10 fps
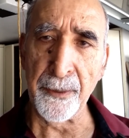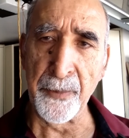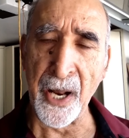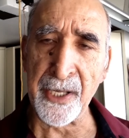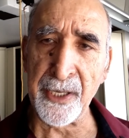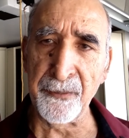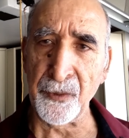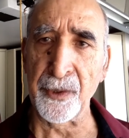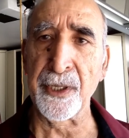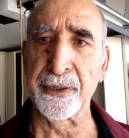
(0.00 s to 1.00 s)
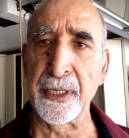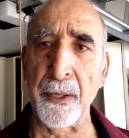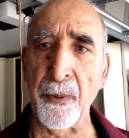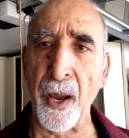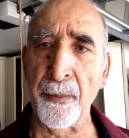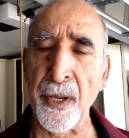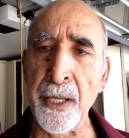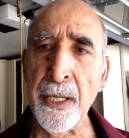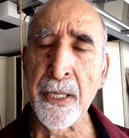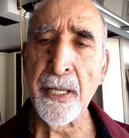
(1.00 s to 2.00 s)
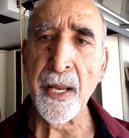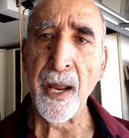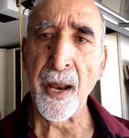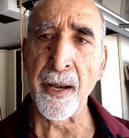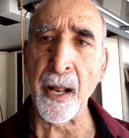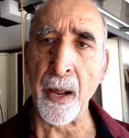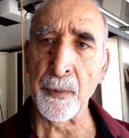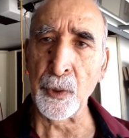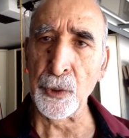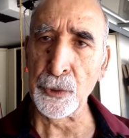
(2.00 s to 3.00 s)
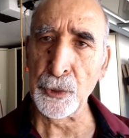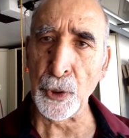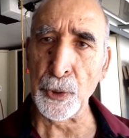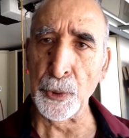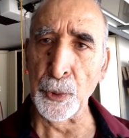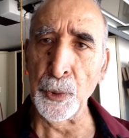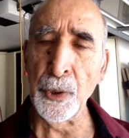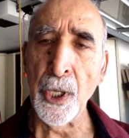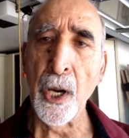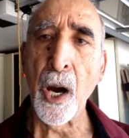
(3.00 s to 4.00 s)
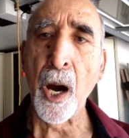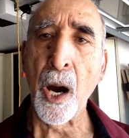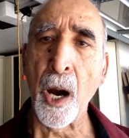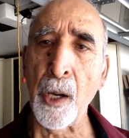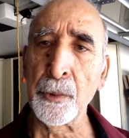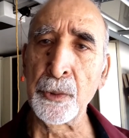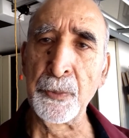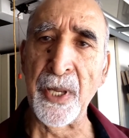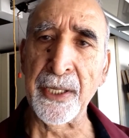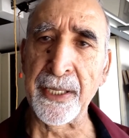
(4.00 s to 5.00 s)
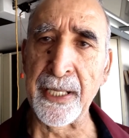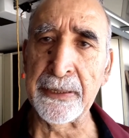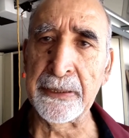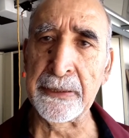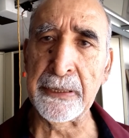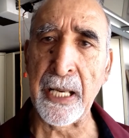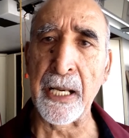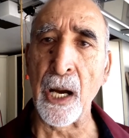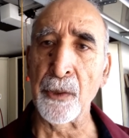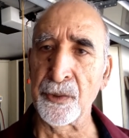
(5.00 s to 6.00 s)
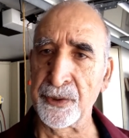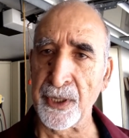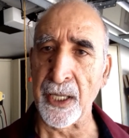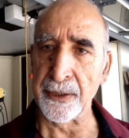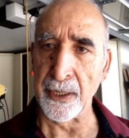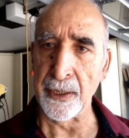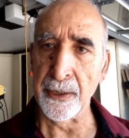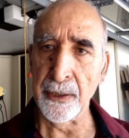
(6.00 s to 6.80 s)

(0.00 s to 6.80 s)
battery for Escape Hybrid, and I'm going to show you how to make connections and how to charge it.